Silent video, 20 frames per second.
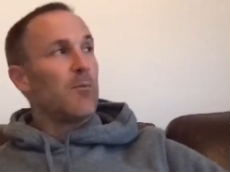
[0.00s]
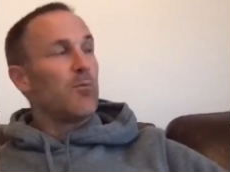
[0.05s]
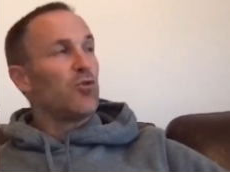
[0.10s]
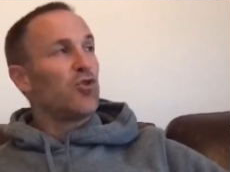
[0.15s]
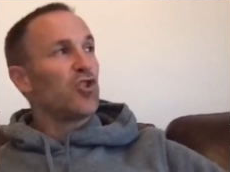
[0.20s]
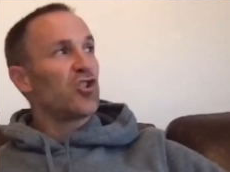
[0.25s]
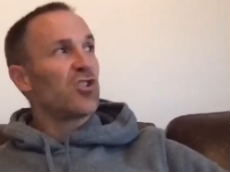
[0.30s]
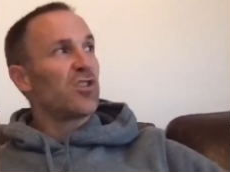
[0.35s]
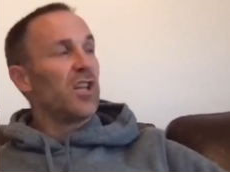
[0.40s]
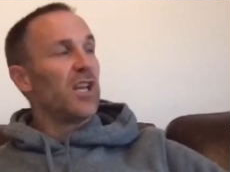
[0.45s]

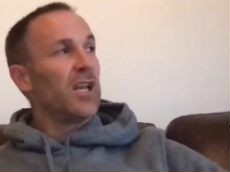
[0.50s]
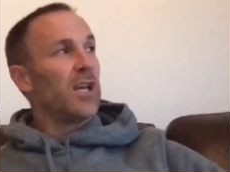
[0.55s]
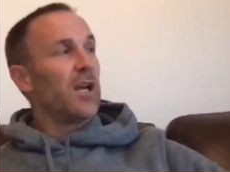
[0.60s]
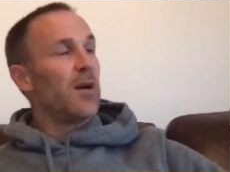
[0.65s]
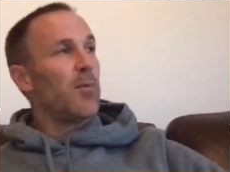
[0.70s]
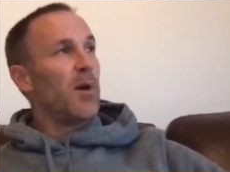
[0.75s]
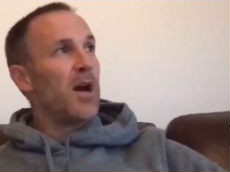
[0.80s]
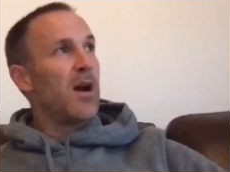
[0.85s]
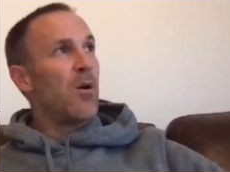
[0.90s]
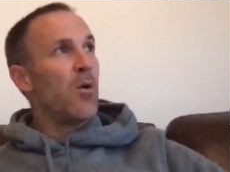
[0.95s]
Just think
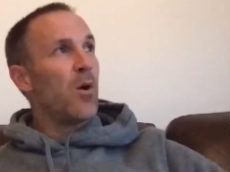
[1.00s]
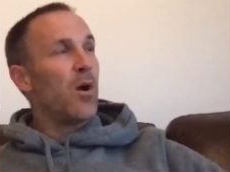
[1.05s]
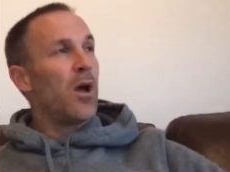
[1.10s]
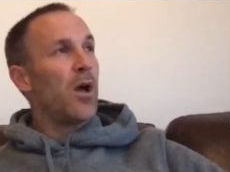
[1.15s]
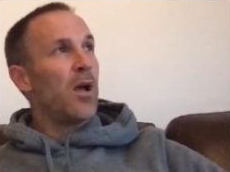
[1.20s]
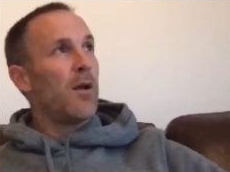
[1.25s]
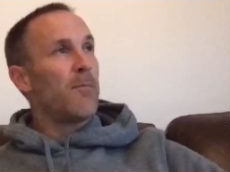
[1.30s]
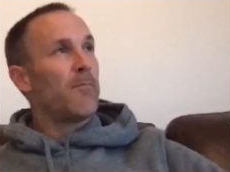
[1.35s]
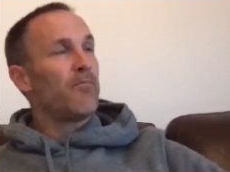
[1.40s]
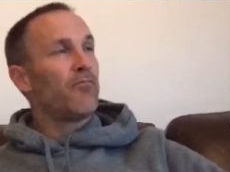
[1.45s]
about
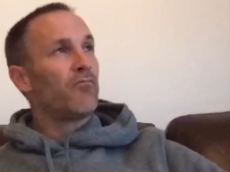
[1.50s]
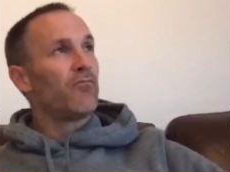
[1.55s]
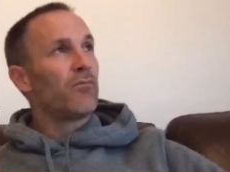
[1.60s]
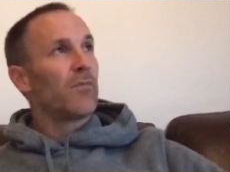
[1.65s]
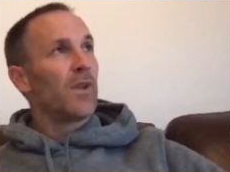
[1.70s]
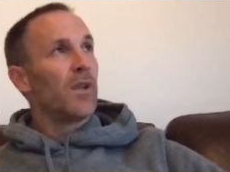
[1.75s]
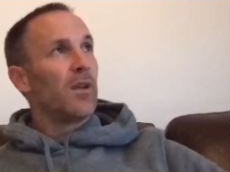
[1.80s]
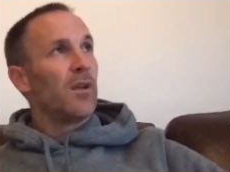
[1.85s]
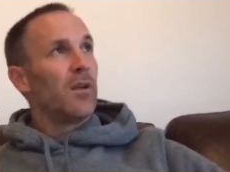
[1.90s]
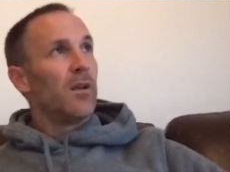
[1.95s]
the
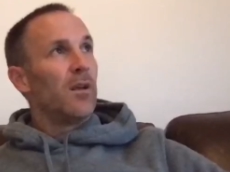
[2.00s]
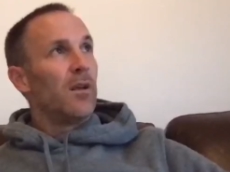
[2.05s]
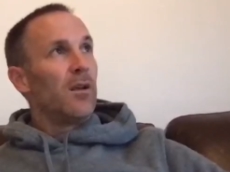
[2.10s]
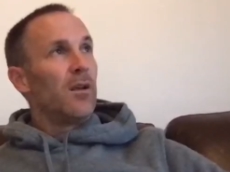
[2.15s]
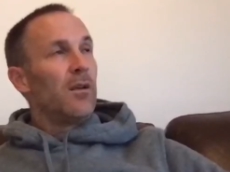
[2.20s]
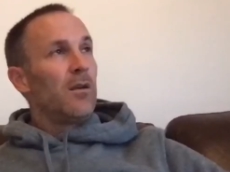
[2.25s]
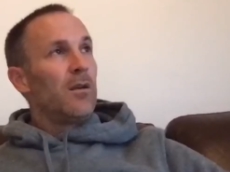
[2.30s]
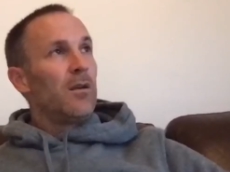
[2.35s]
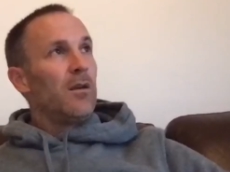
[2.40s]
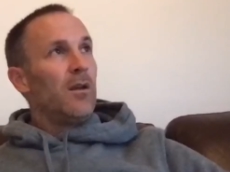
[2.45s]

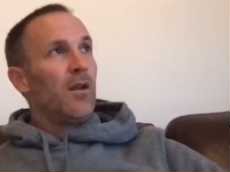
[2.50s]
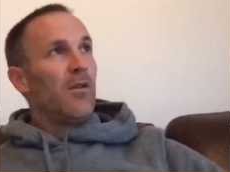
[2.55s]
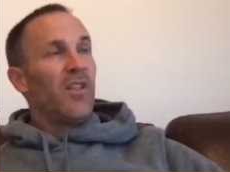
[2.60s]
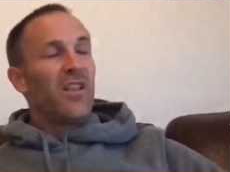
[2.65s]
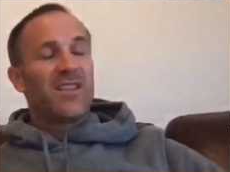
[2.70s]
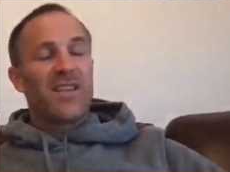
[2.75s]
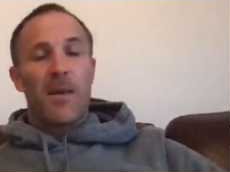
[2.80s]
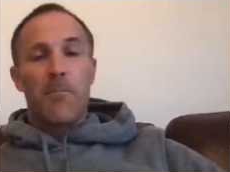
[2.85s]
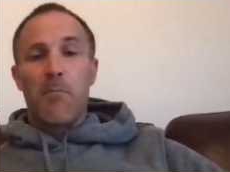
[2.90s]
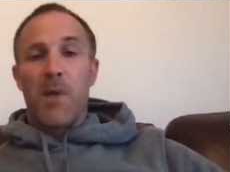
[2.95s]

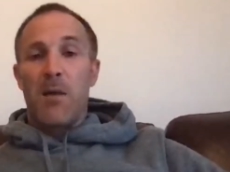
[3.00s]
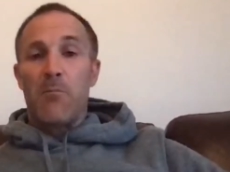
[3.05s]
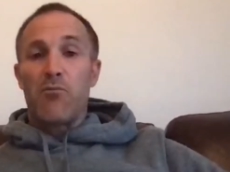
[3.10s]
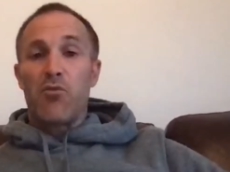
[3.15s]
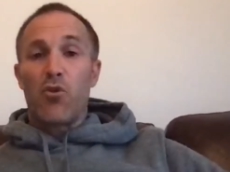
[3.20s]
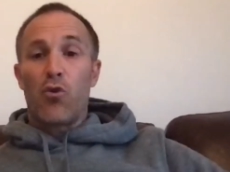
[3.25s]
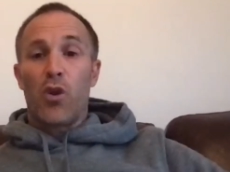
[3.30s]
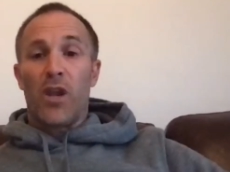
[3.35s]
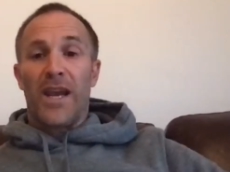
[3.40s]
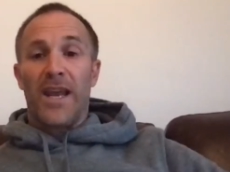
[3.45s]
10-man
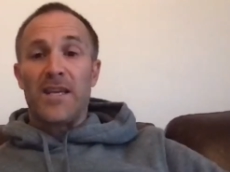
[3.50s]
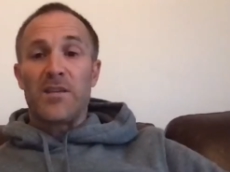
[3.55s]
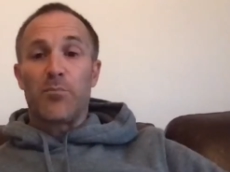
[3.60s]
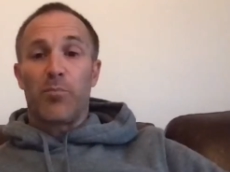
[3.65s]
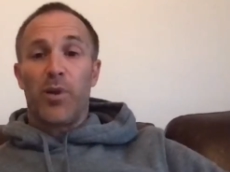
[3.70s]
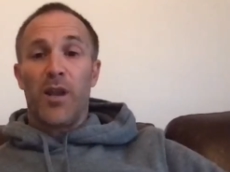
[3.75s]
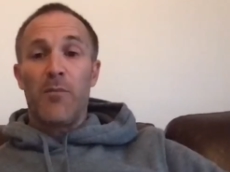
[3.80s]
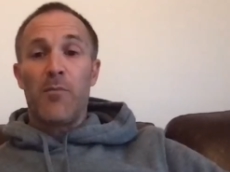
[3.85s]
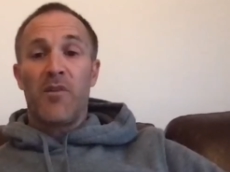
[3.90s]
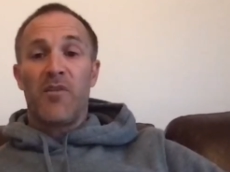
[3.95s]
brawl against
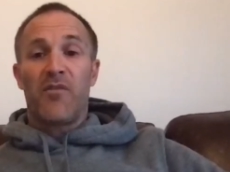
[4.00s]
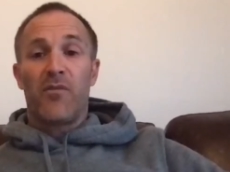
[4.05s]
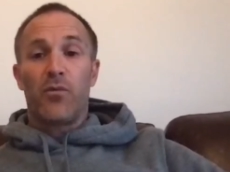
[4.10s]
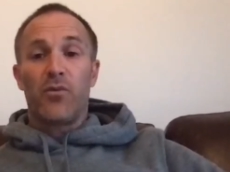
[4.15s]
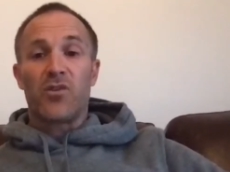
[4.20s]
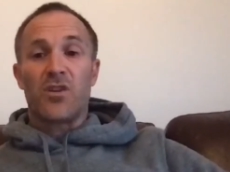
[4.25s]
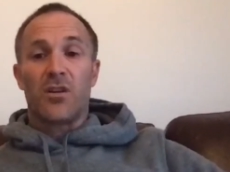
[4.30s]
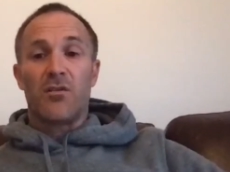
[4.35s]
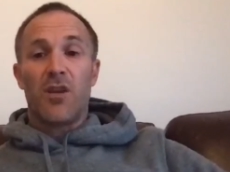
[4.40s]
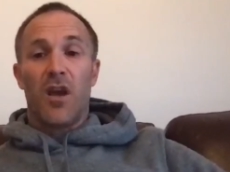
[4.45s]
Plymouth
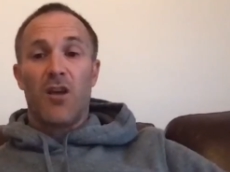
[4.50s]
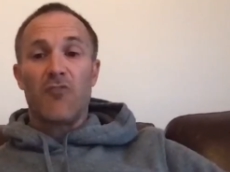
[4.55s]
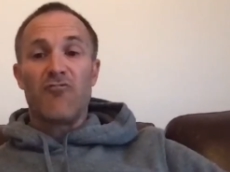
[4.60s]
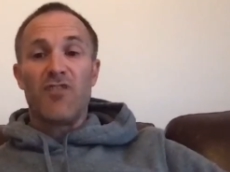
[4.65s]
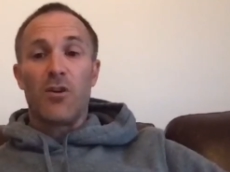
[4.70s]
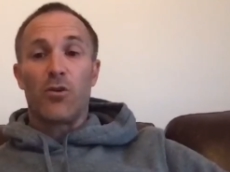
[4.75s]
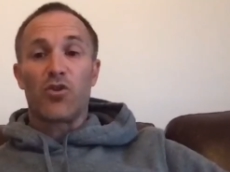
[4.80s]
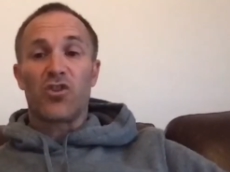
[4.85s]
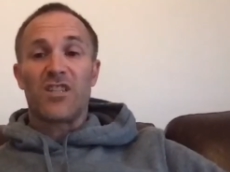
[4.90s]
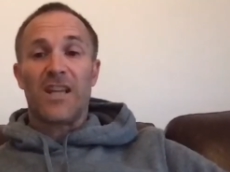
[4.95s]
was a
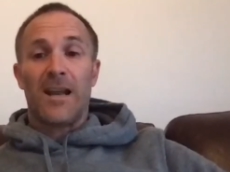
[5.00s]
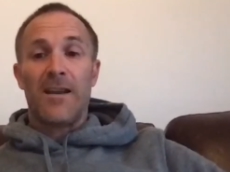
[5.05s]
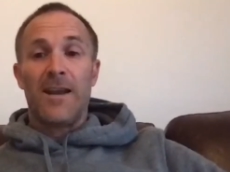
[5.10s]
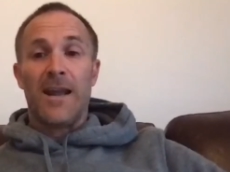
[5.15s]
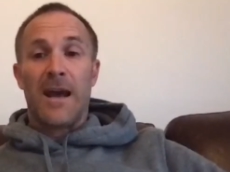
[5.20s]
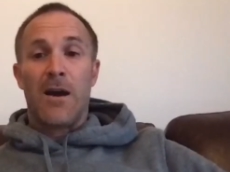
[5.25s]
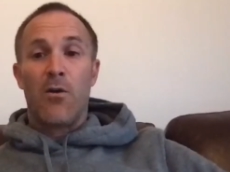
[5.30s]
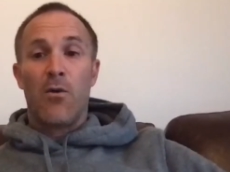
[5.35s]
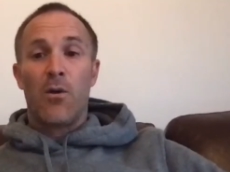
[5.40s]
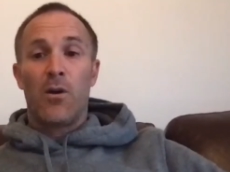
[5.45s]
real
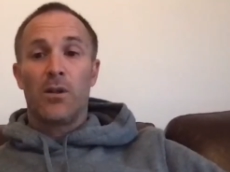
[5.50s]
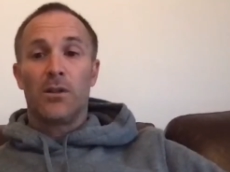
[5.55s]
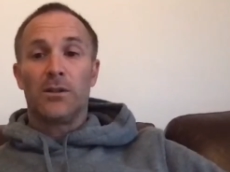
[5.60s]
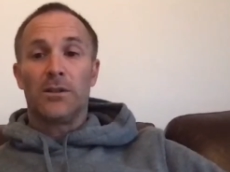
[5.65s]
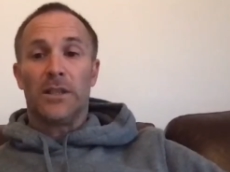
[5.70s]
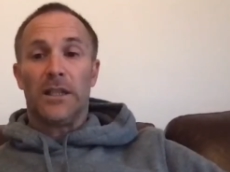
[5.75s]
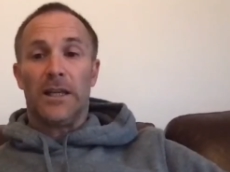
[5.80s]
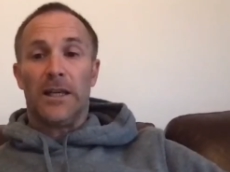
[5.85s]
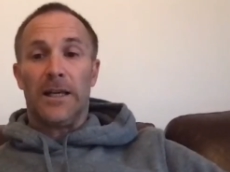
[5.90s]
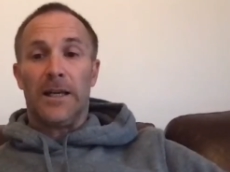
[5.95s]
standout.
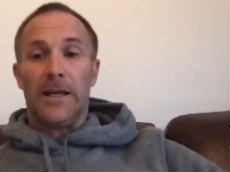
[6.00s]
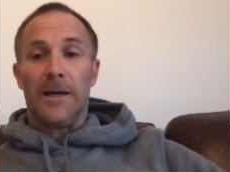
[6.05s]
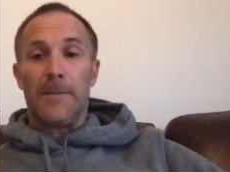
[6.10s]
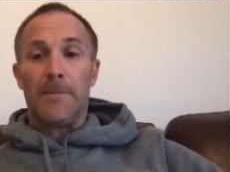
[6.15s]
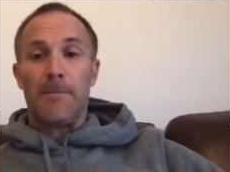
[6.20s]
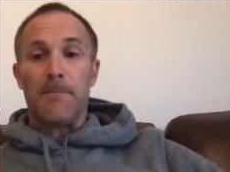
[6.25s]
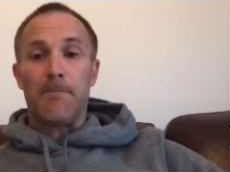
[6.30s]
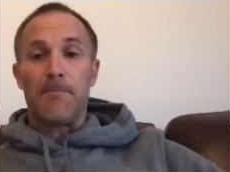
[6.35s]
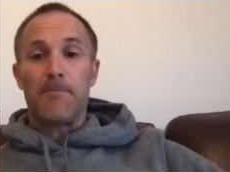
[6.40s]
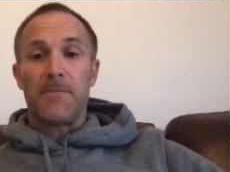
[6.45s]

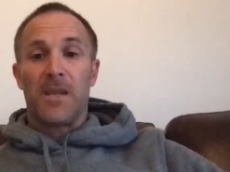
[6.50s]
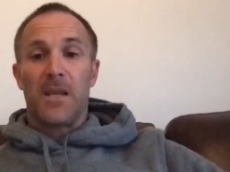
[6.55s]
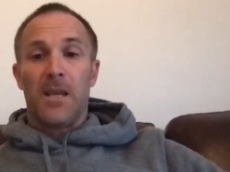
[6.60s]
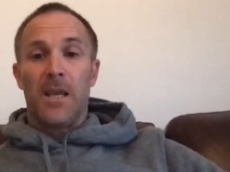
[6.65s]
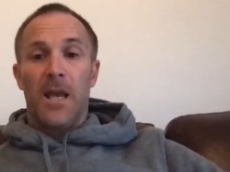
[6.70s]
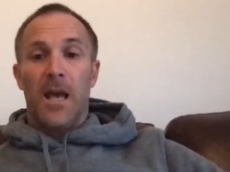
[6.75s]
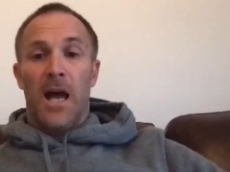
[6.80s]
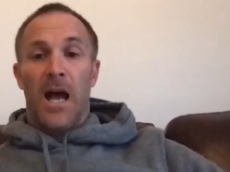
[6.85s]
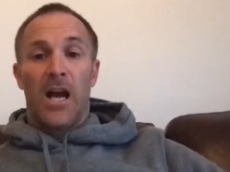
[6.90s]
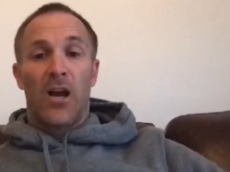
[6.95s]

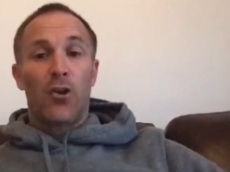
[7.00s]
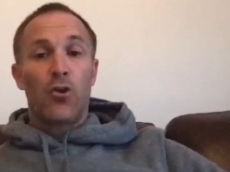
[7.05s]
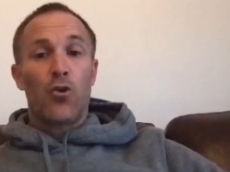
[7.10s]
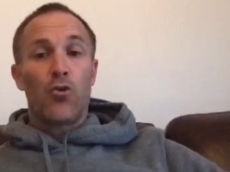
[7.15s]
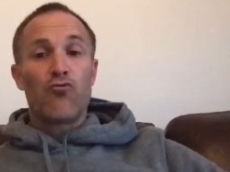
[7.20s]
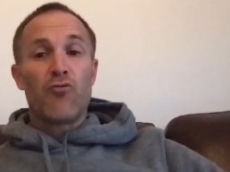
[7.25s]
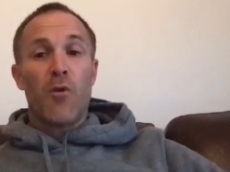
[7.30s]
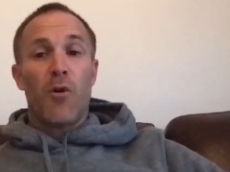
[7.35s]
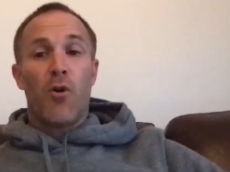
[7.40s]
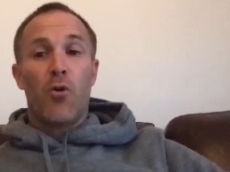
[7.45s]
I can
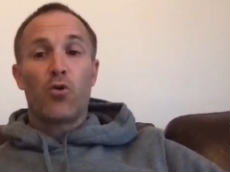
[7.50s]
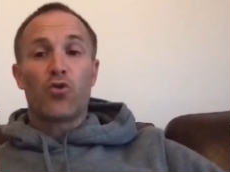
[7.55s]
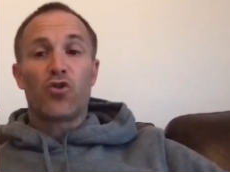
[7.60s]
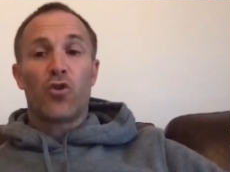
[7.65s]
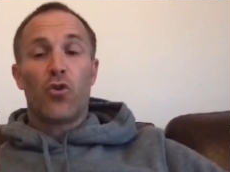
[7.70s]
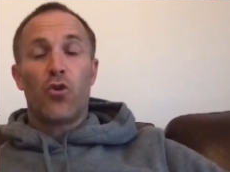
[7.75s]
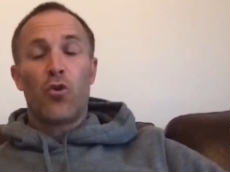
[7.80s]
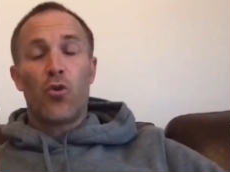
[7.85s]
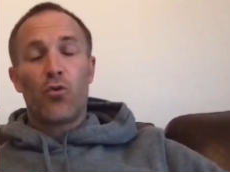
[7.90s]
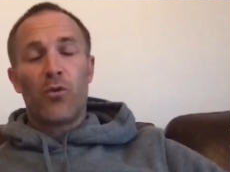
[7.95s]
also
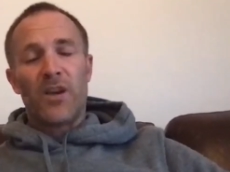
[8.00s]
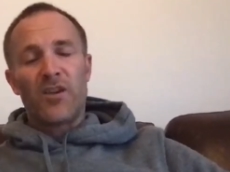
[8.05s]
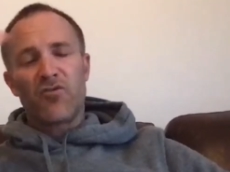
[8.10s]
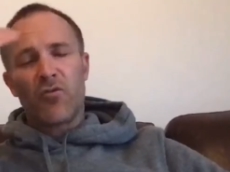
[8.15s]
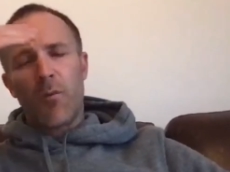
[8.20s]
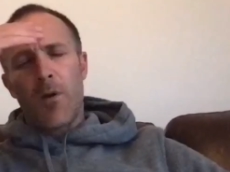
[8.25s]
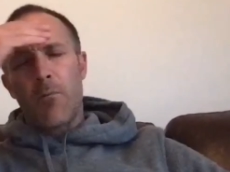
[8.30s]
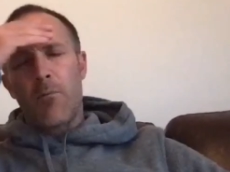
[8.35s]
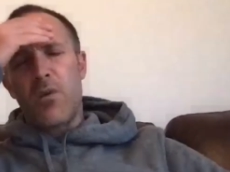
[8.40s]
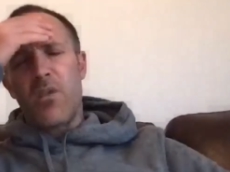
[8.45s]
always
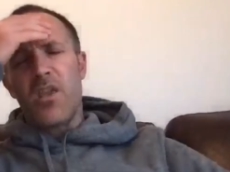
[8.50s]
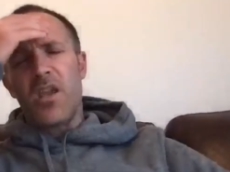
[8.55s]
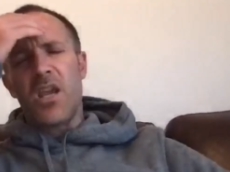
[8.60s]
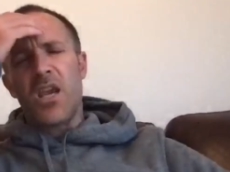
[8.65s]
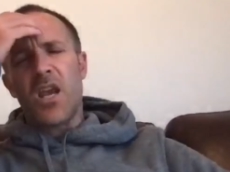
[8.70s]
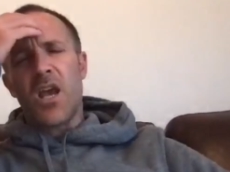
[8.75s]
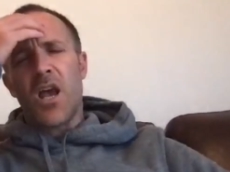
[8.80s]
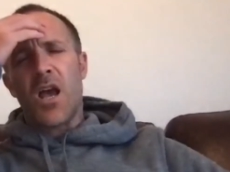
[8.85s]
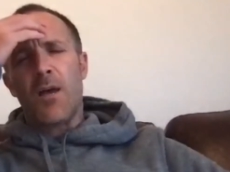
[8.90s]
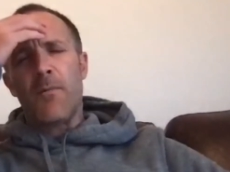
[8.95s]
remember
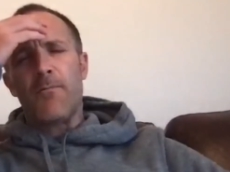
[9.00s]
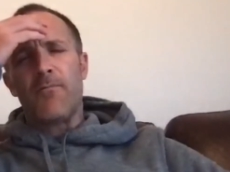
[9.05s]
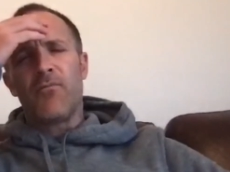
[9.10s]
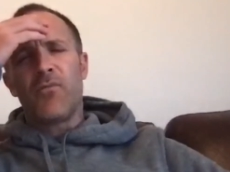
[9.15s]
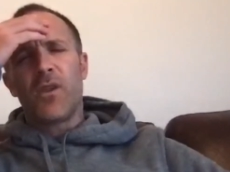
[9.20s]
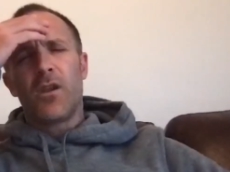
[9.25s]
the